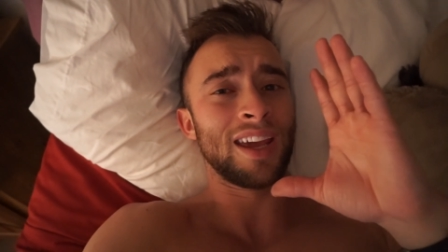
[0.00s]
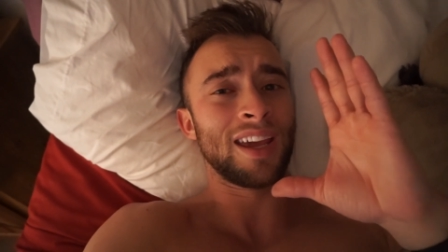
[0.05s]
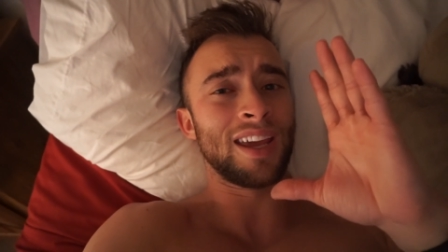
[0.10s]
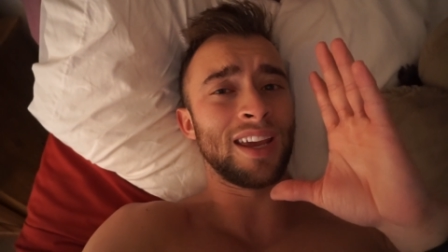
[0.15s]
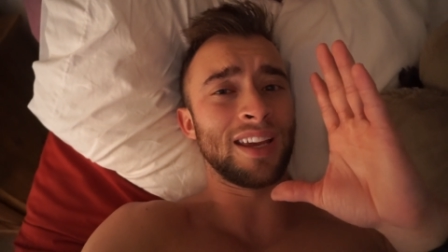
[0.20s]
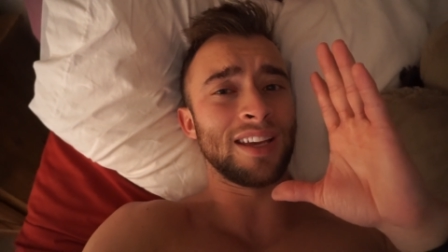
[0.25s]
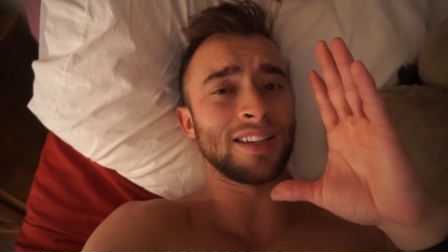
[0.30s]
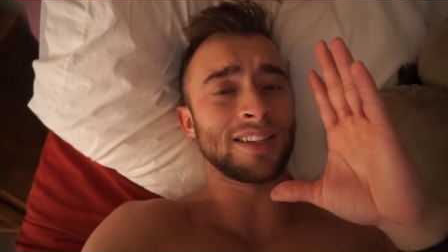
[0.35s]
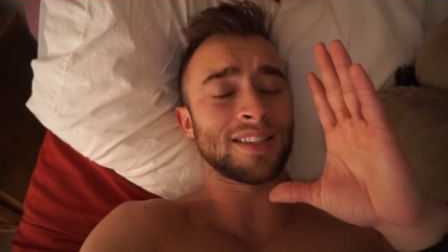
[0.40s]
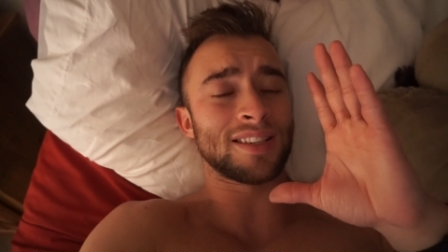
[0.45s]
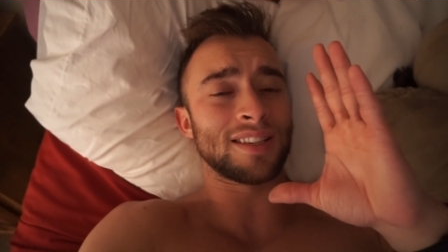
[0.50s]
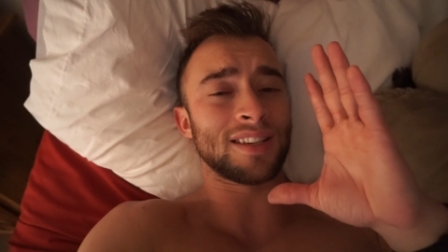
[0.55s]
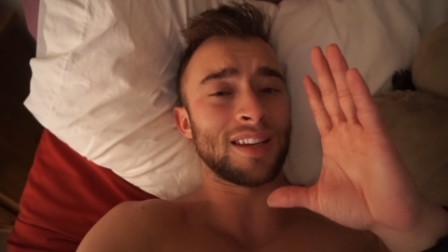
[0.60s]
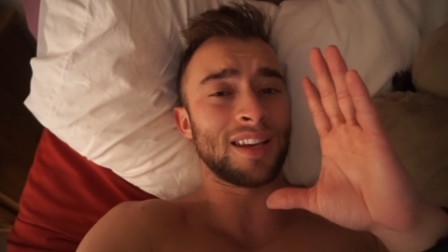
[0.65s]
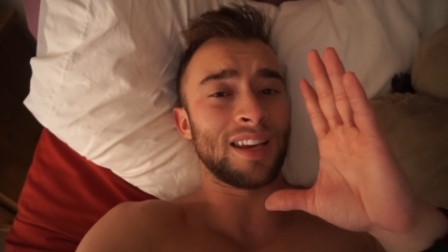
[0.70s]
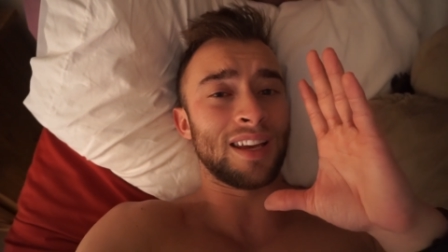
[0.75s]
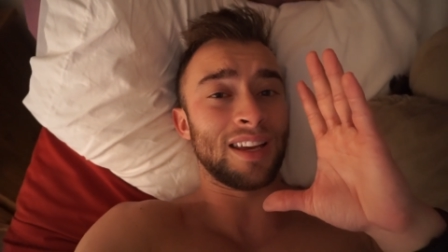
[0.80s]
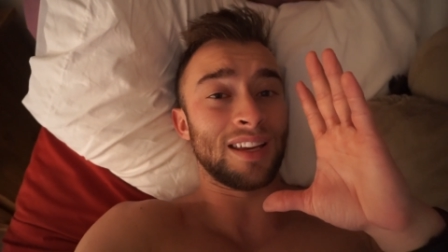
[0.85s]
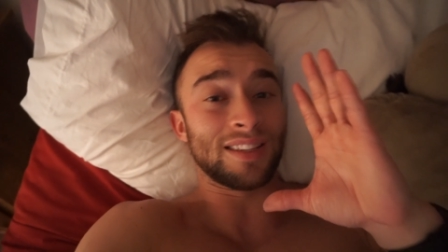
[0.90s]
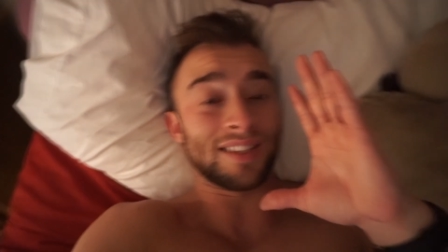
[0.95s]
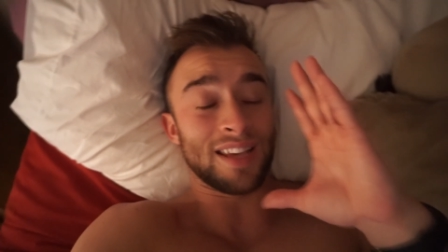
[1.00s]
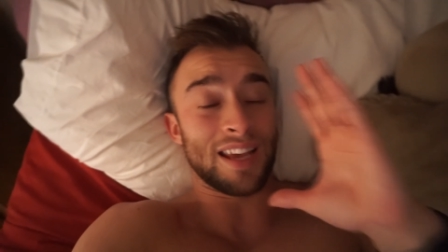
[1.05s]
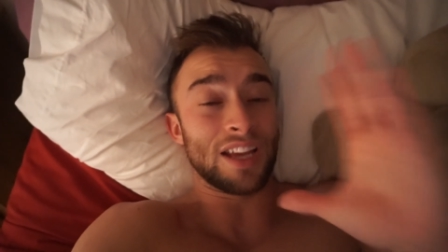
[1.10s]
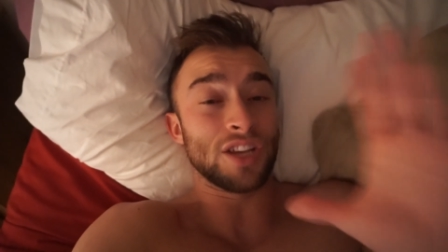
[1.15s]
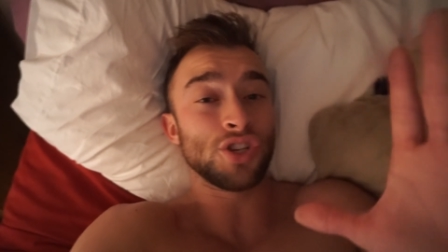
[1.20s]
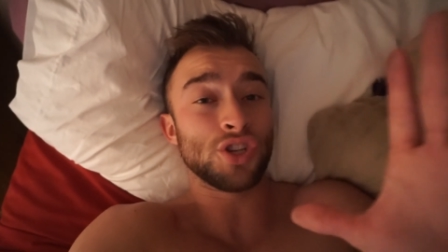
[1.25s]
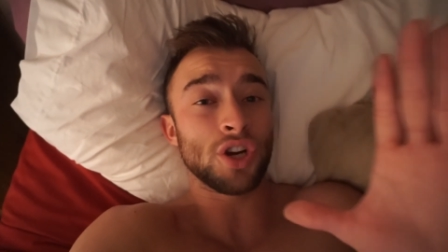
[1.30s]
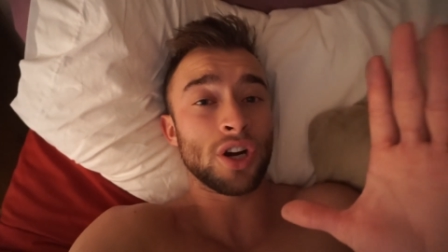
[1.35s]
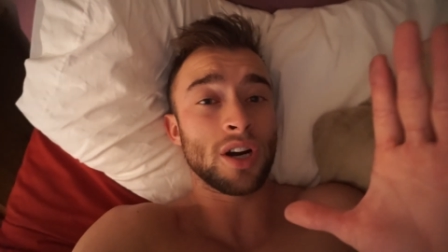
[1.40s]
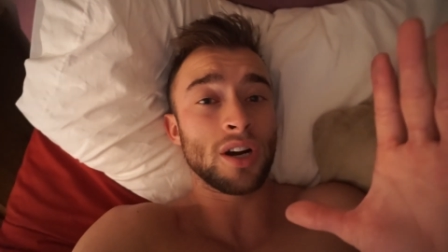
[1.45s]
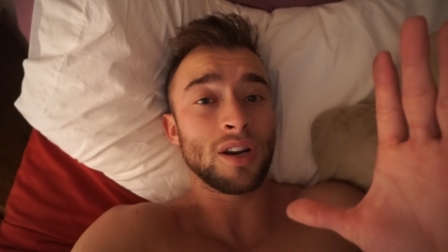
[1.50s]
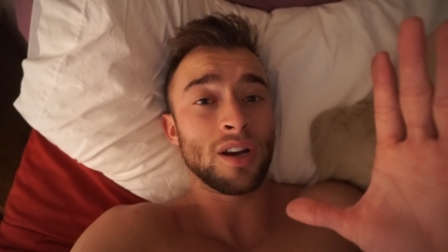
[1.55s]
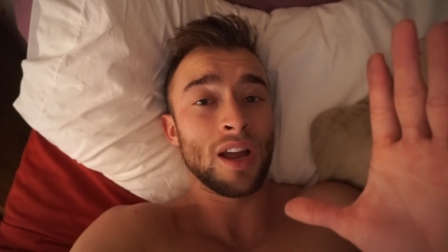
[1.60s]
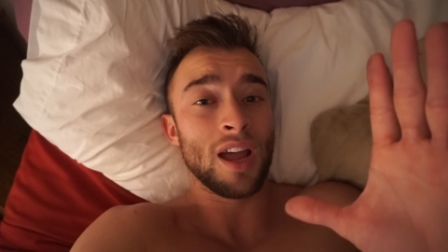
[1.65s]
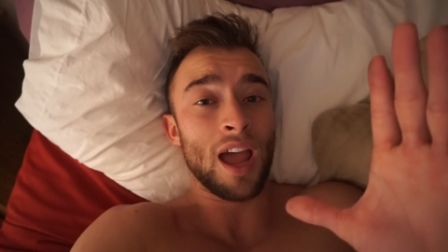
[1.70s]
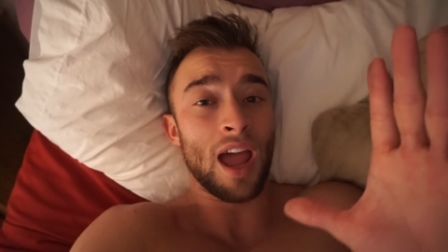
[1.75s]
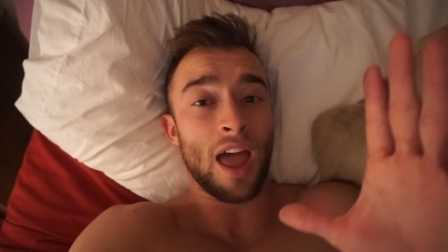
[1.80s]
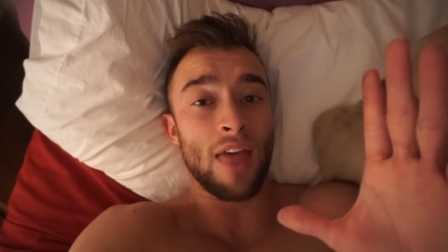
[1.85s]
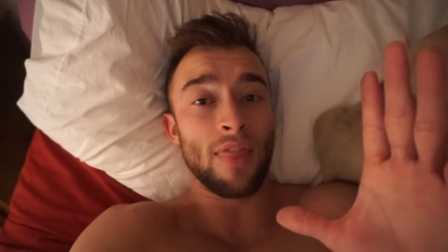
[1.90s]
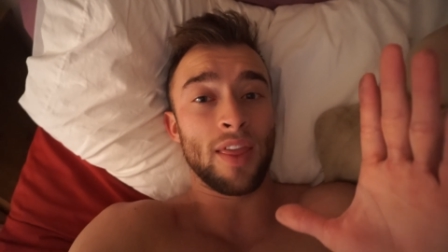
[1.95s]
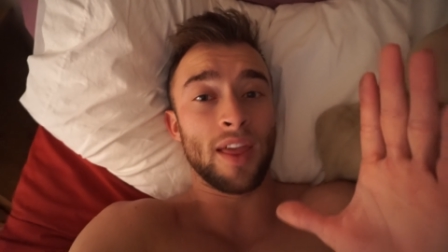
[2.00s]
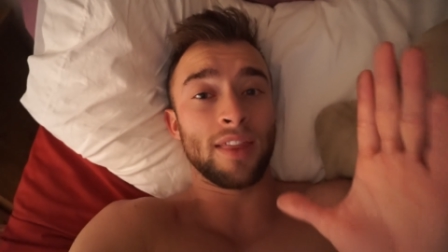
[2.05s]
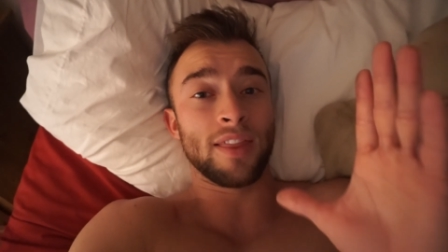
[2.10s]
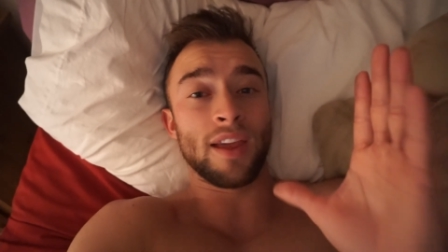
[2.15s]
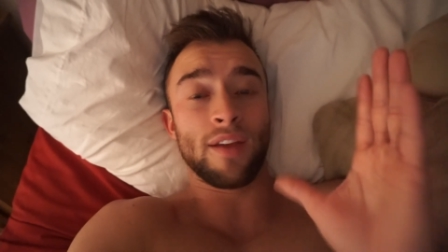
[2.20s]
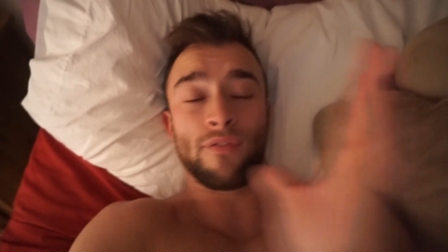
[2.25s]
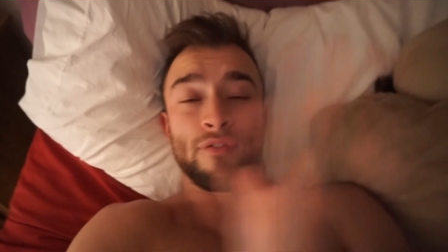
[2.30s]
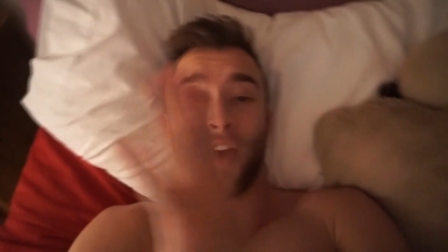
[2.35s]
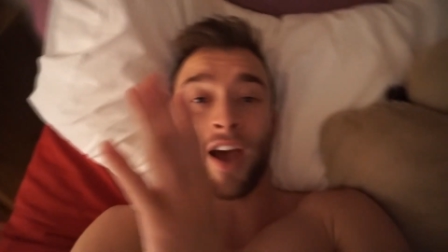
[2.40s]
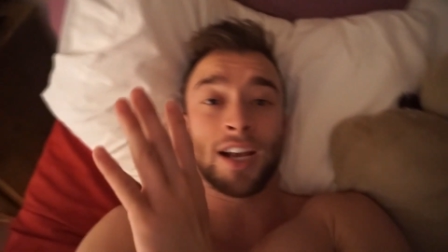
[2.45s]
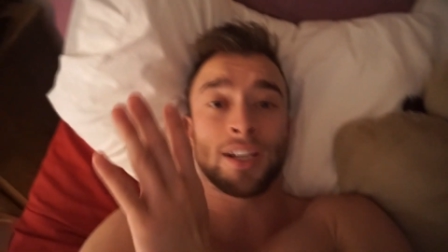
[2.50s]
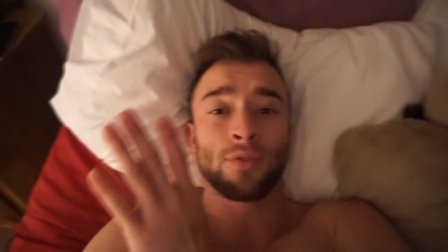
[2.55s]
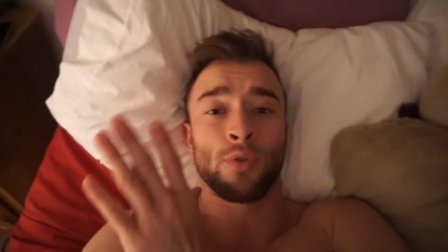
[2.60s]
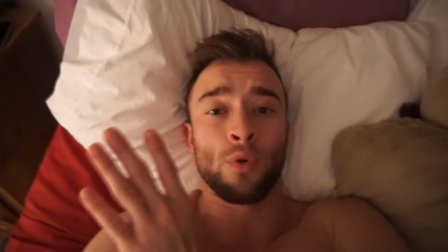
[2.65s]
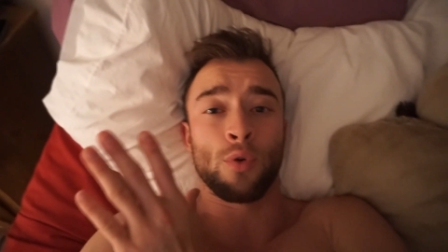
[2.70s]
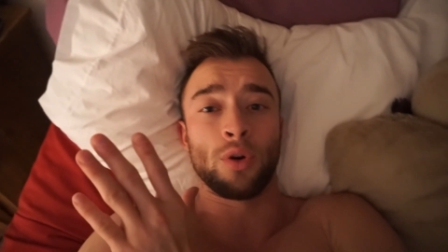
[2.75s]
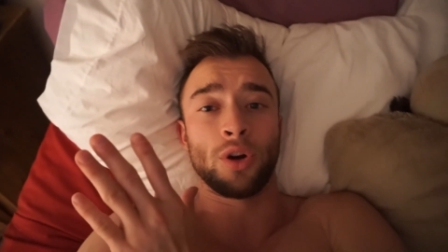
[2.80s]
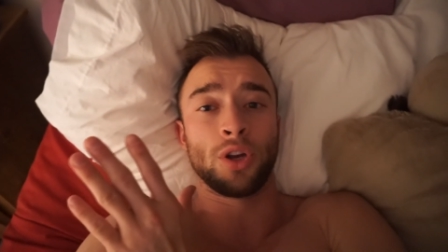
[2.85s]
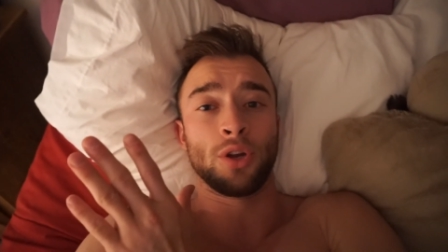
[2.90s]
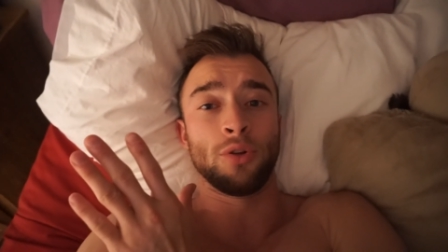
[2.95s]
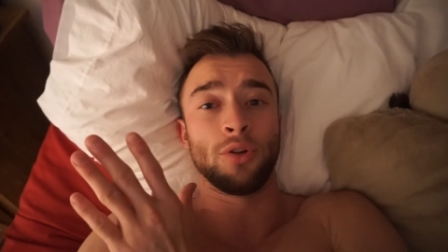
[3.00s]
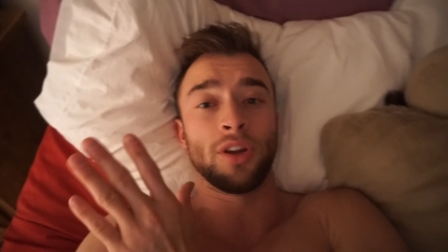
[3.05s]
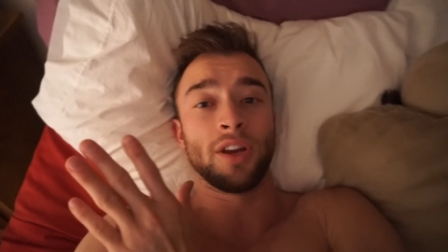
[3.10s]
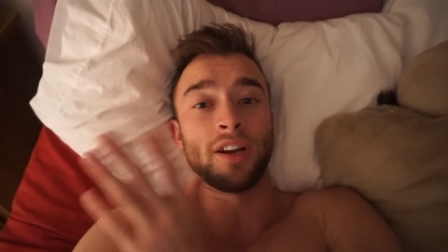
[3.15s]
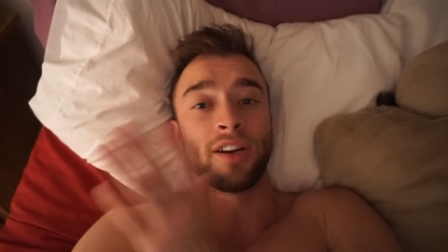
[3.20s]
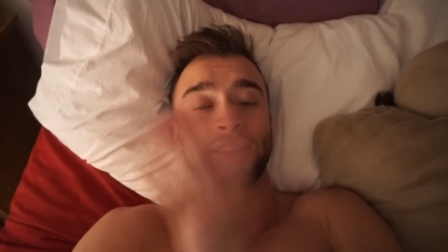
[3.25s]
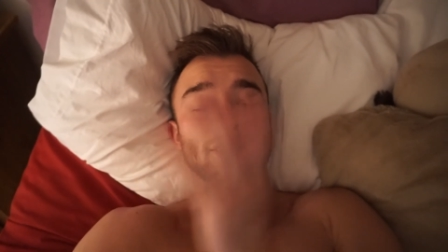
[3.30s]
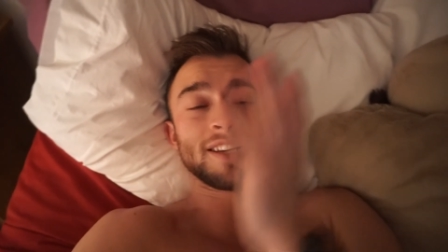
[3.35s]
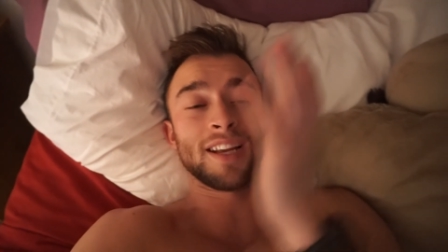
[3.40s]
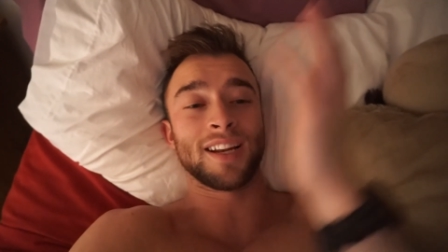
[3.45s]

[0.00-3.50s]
he's he's injured, and then they fast forward two years.